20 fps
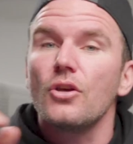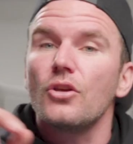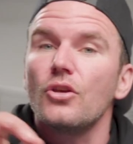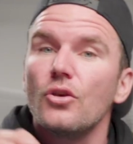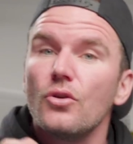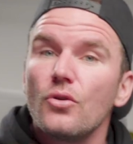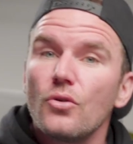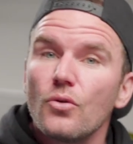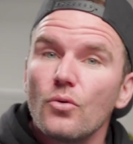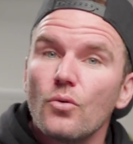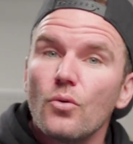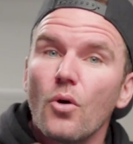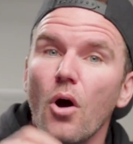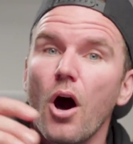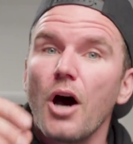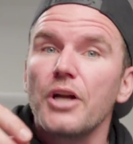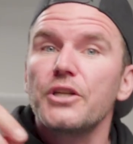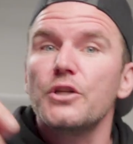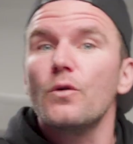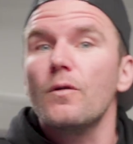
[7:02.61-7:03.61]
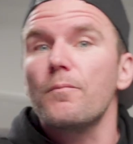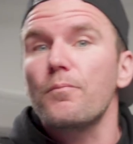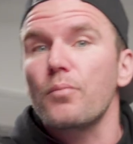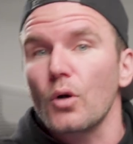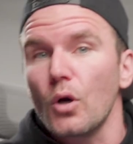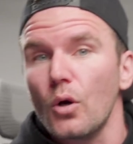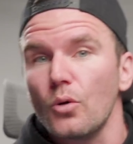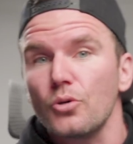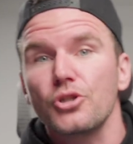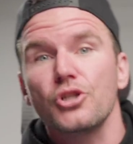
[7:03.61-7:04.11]
you ought to
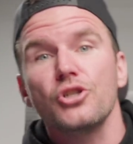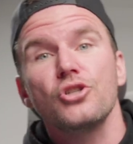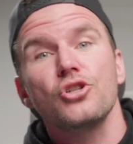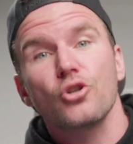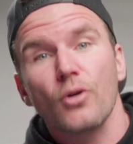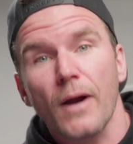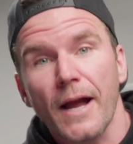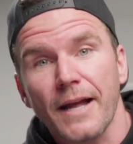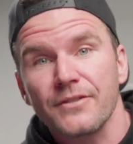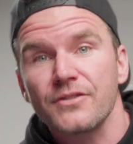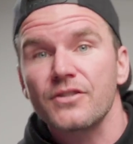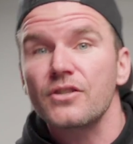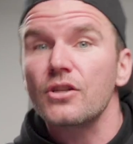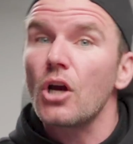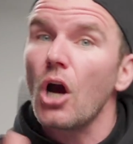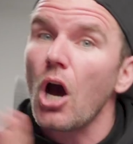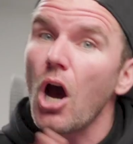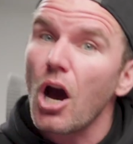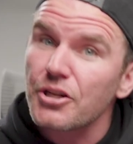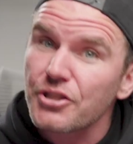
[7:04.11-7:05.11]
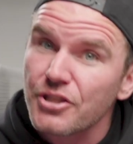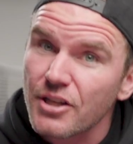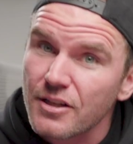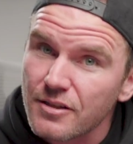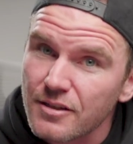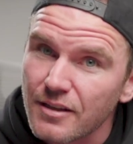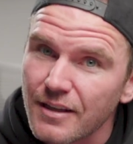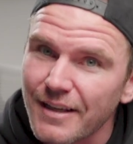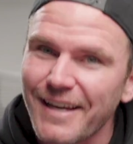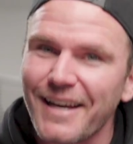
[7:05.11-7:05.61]
approach trends
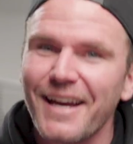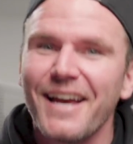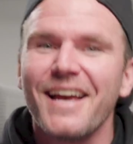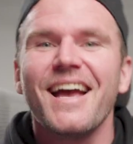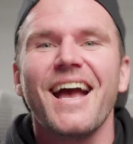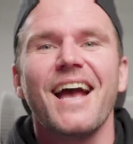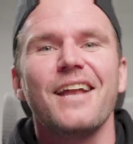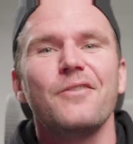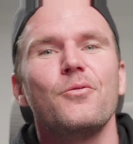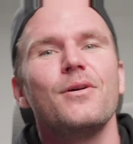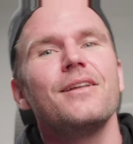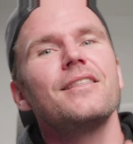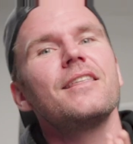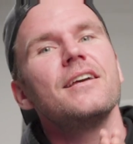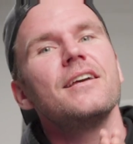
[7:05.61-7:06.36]
cautiously and with